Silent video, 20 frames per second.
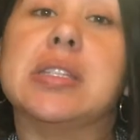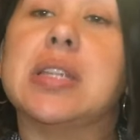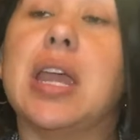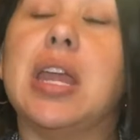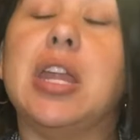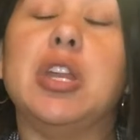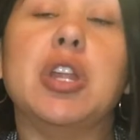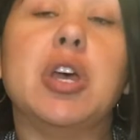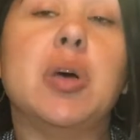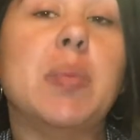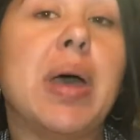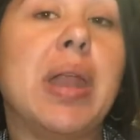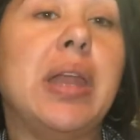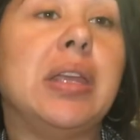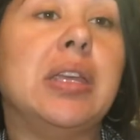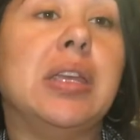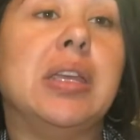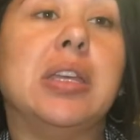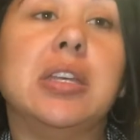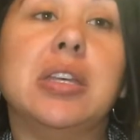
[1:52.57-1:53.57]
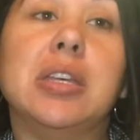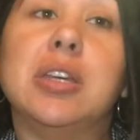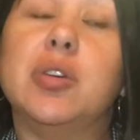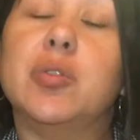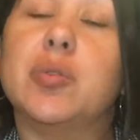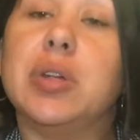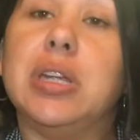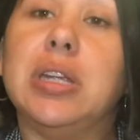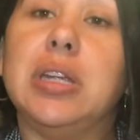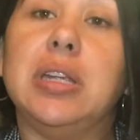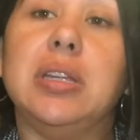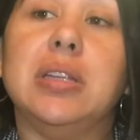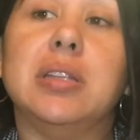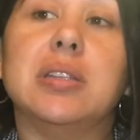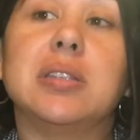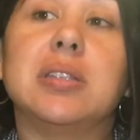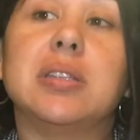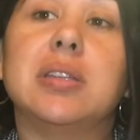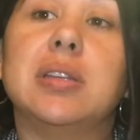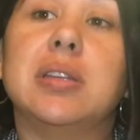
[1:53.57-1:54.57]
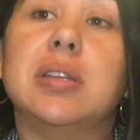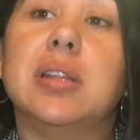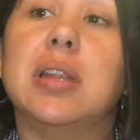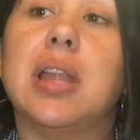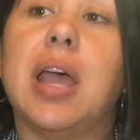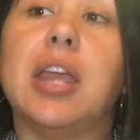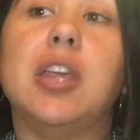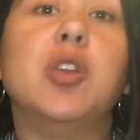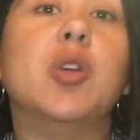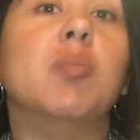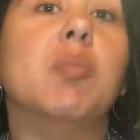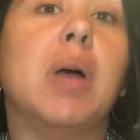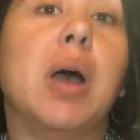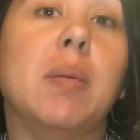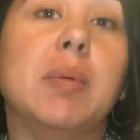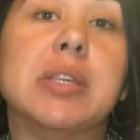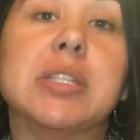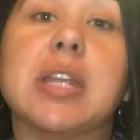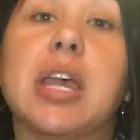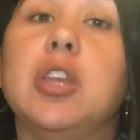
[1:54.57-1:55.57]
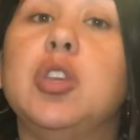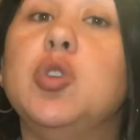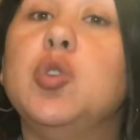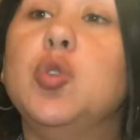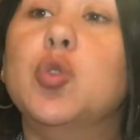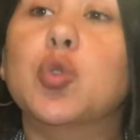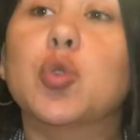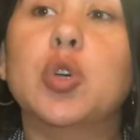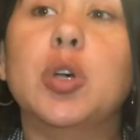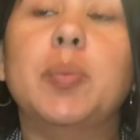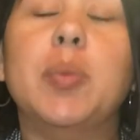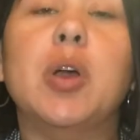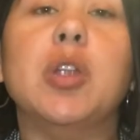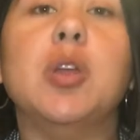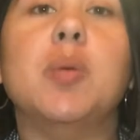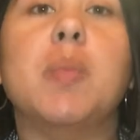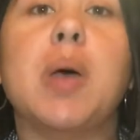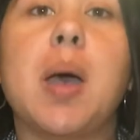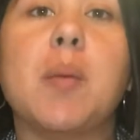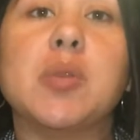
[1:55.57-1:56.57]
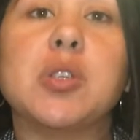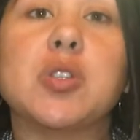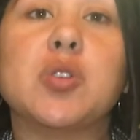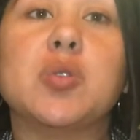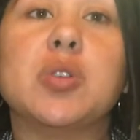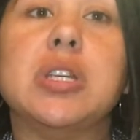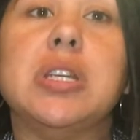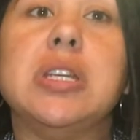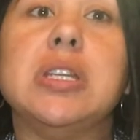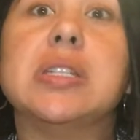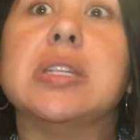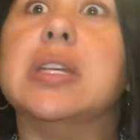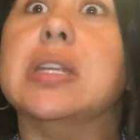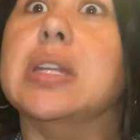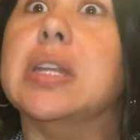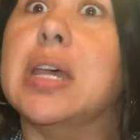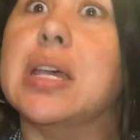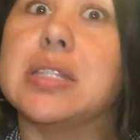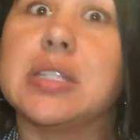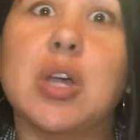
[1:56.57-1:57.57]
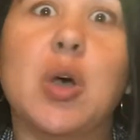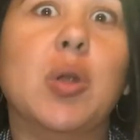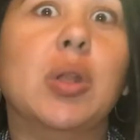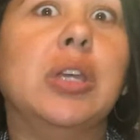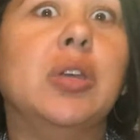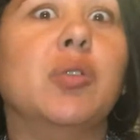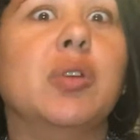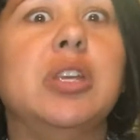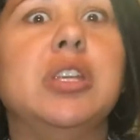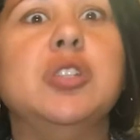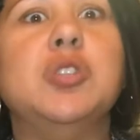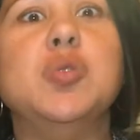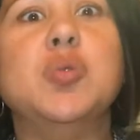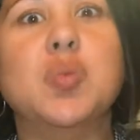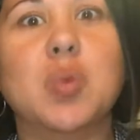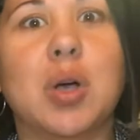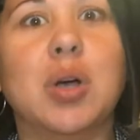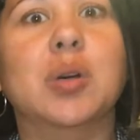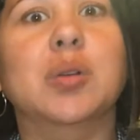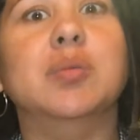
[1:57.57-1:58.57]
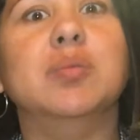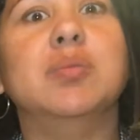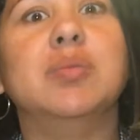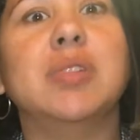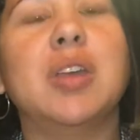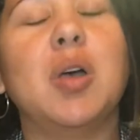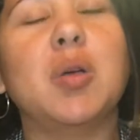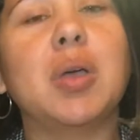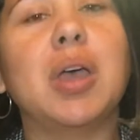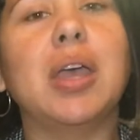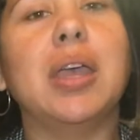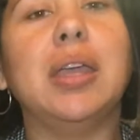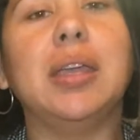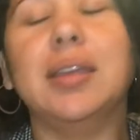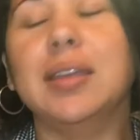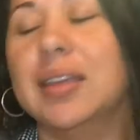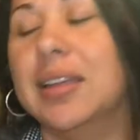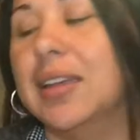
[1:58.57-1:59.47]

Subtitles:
It's like nobody can cook greens like your mama. It's like you grew up on your mama's greens and that's the only greens you want. Okay?